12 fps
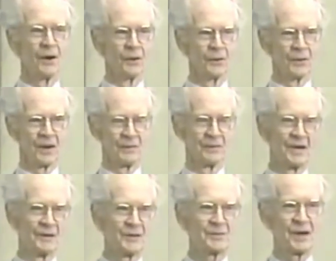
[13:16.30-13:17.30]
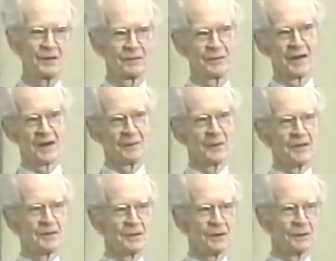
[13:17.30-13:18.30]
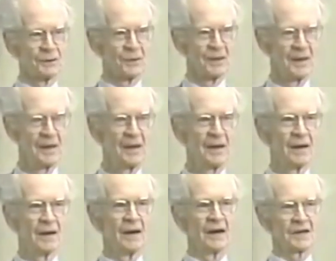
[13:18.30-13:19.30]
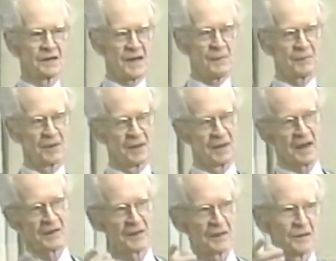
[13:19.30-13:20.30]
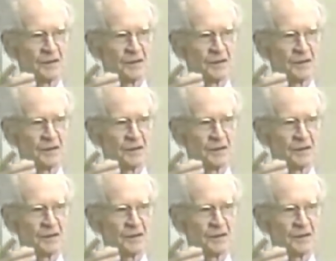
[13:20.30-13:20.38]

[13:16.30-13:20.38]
No, we're not responsible for anything we do except in the ethical